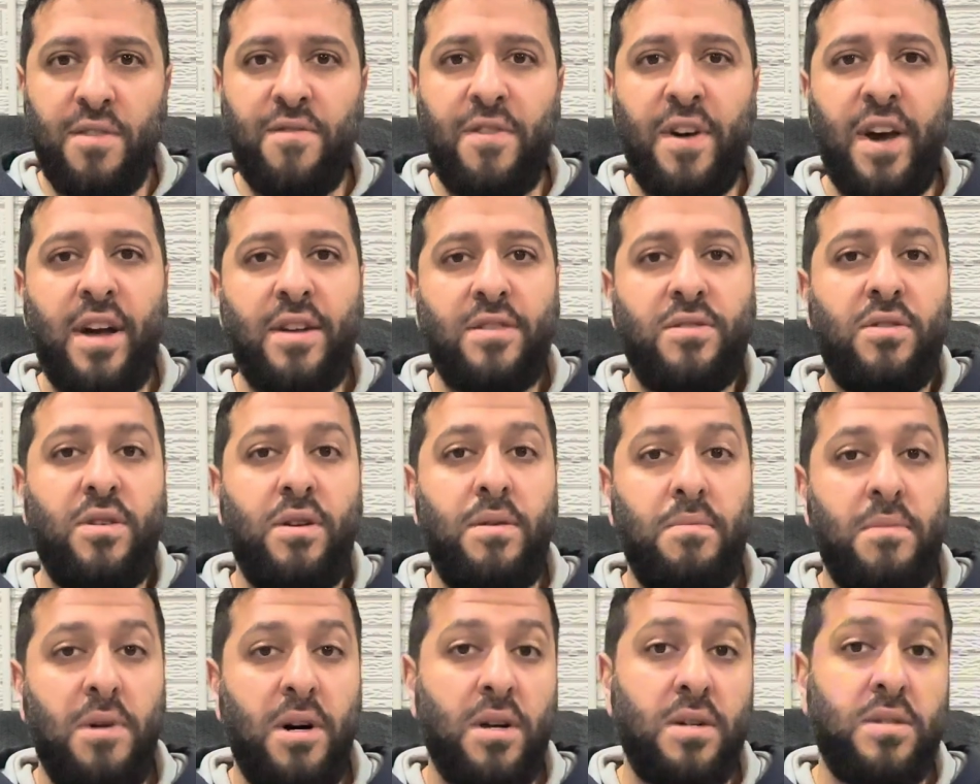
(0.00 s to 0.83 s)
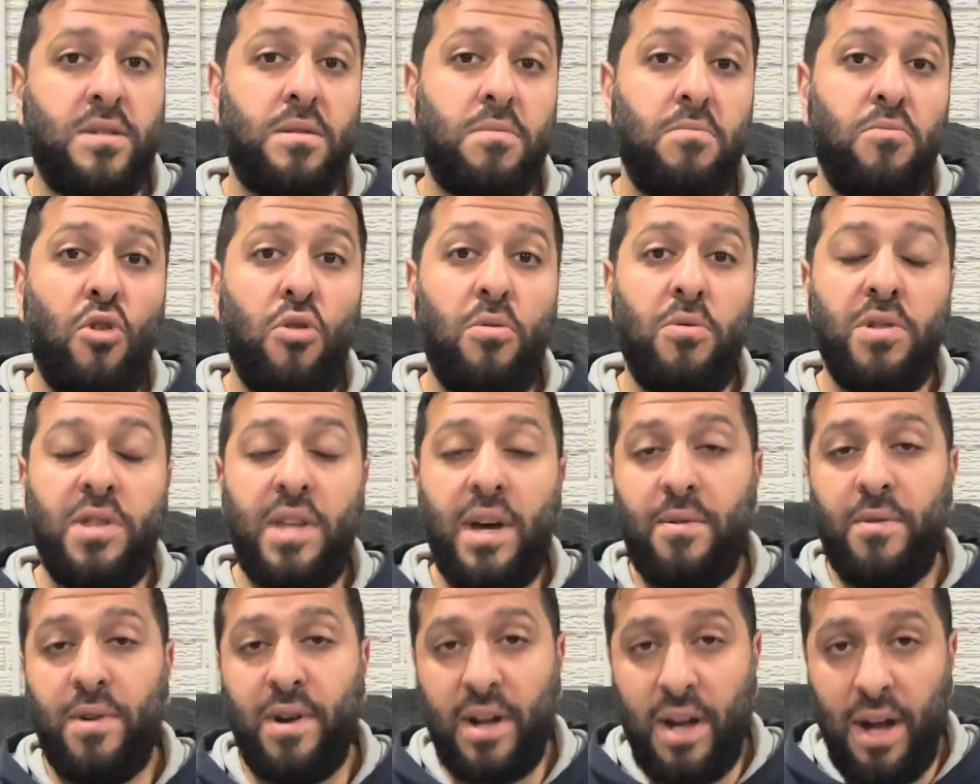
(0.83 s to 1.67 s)
factor amongst mobile
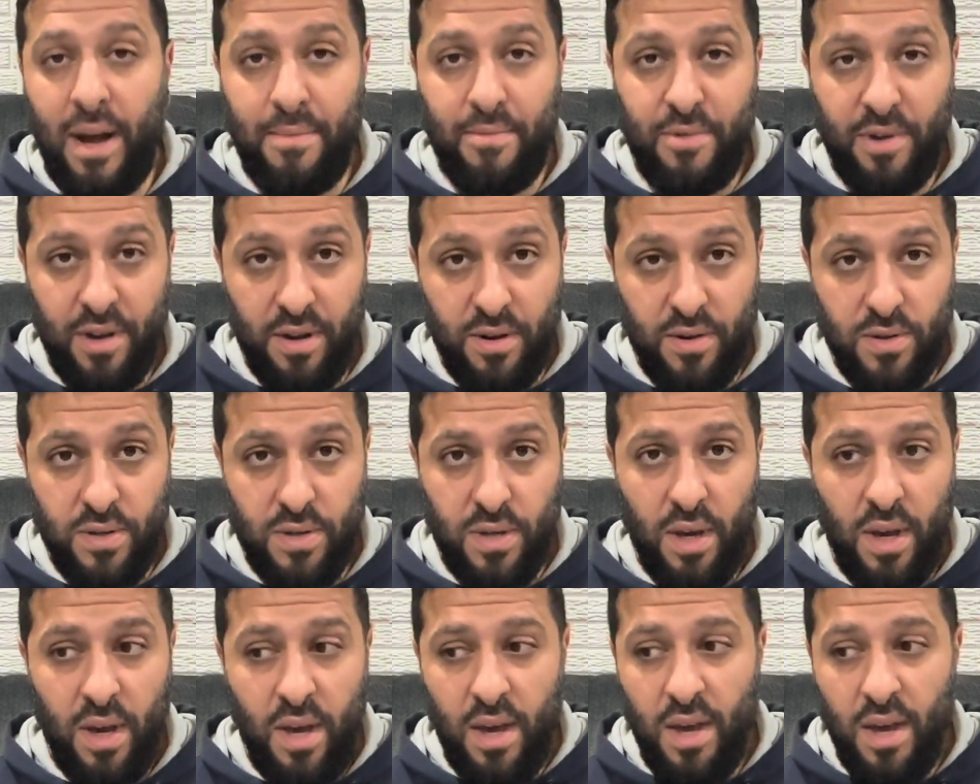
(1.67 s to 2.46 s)
network operators.